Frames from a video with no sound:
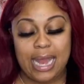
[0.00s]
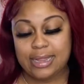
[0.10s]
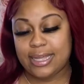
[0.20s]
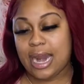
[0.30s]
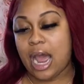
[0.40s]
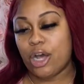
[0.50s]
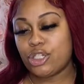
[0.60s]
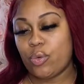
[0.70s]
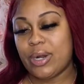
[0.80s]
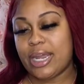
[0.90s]
And then I
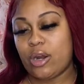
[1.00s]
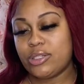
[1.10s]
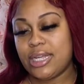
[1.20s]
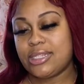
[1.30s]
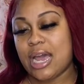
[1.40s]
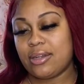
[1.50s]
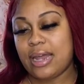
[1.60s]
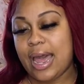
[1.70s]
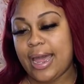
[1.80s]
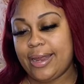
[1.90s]
also want to get on TikTok
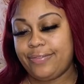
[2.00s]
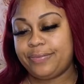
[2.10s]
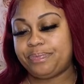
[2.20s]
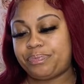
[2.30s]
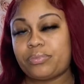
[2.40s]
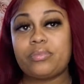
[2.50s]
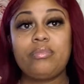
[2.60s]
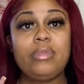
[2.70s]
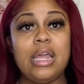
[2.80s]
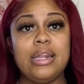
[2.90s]
Live
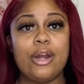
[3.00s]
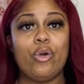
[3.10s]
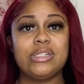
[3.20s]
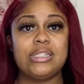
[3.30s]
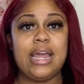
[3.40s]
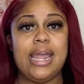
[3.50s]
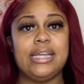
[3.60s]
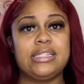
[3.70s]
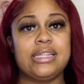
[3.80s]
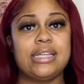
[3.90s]
later on
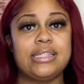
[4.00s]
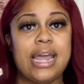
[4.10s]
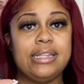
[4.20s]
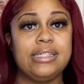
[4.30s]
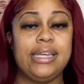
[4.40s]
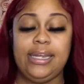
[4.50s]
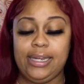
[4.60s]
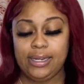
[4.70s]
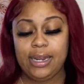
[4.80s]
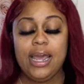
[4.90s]
today. It's
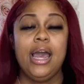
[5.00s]
6:18.